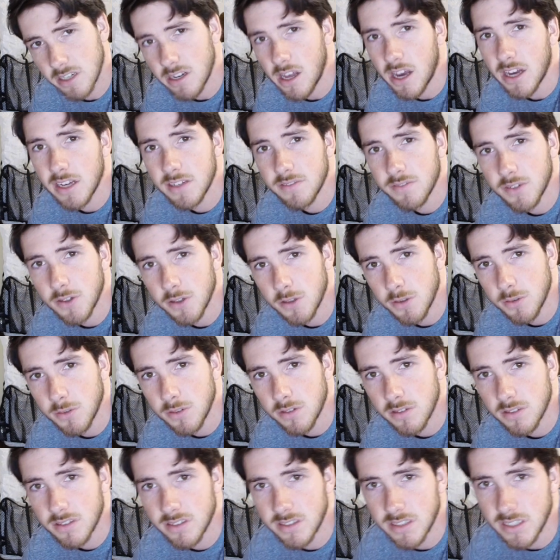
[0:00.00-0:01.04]
an iPhone
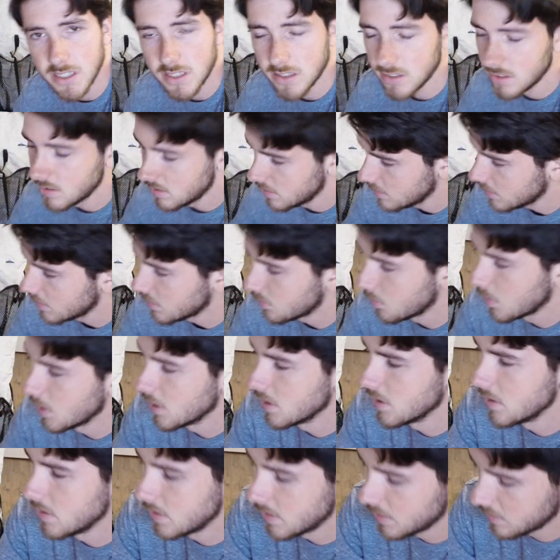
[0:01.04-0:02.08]
6 as
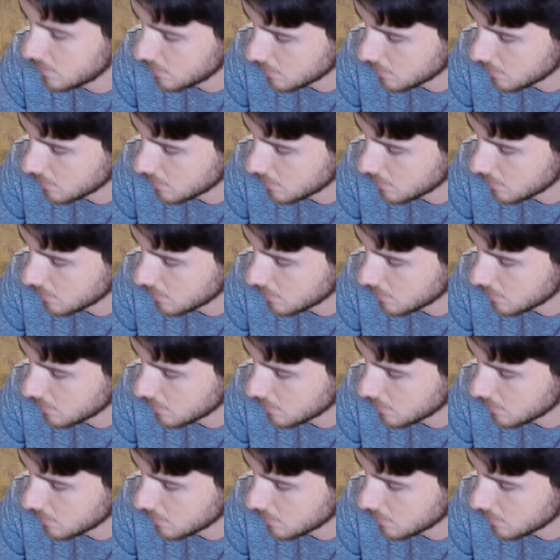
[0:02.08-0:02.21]
well as